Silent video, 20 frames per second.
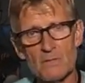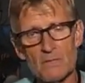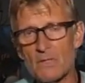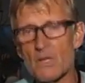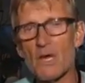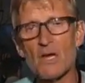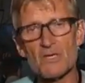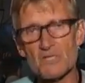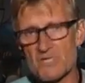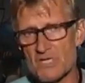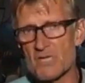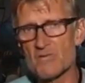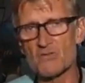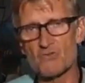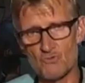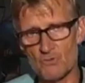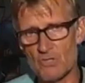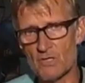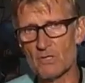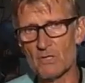nice
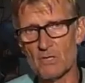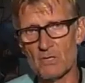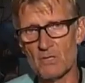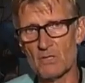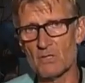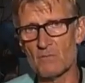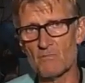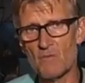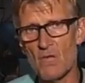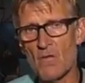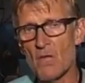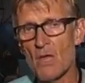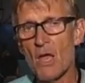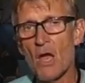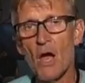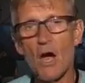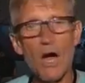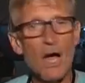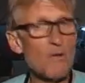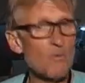entry.
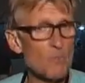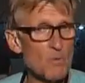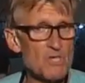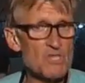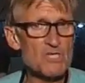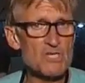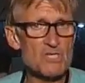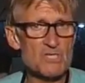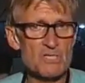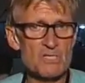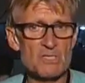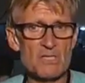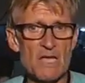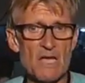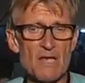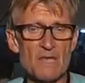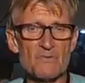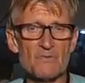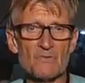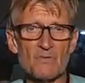I wished
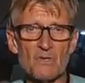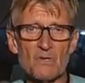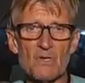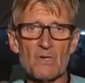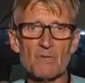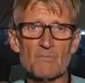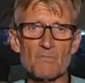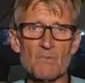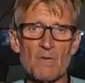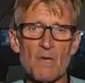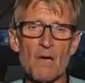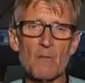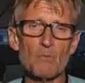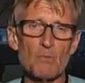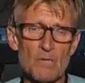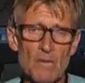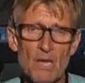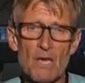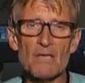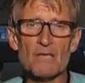that I
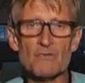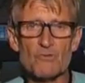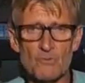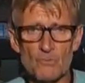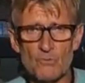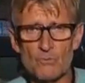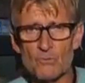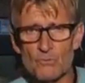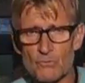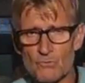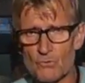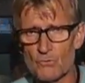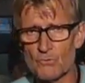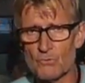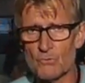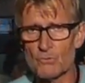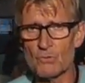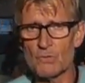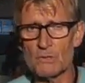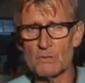would like
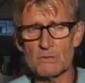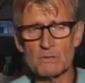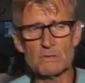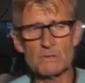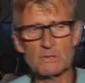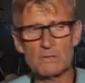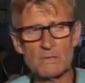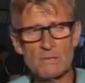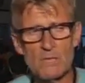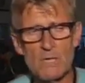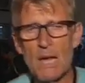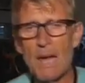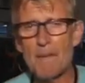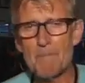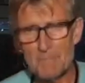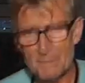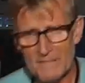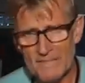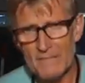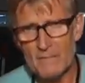to
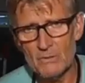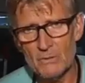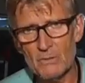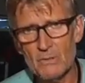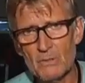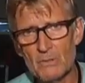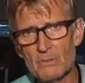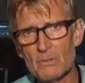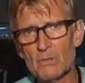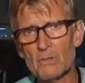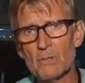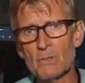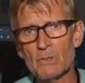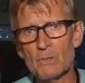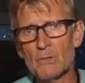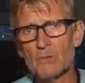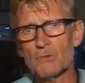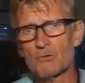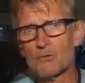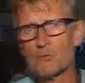appeal
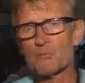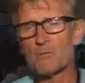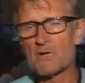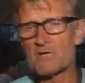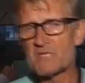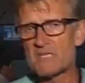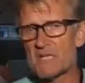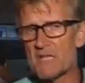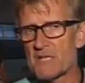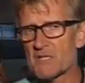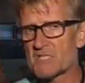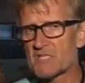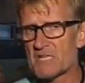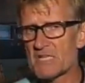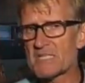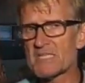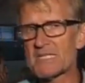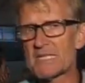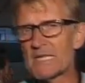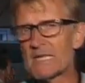to President
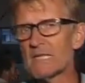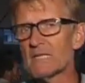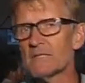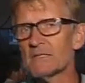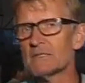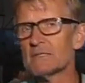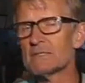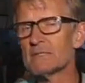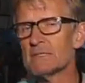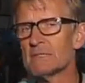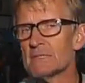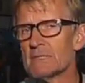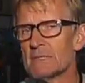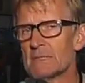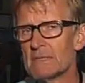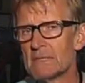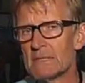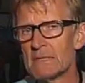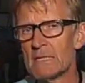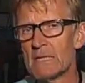Sisi
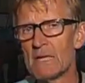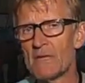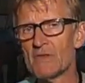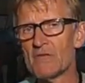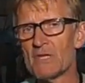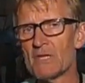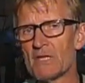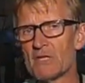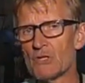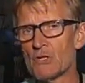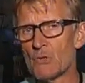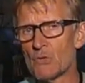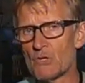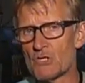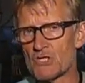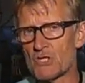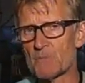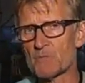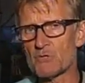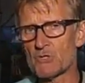and the new
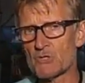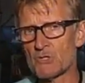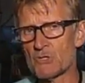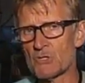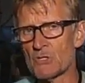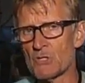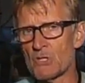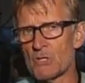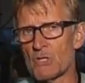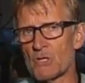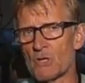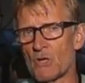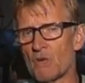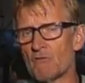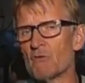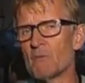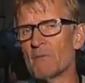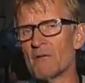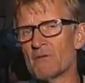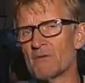Egyptian
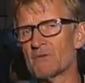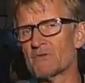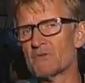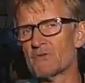government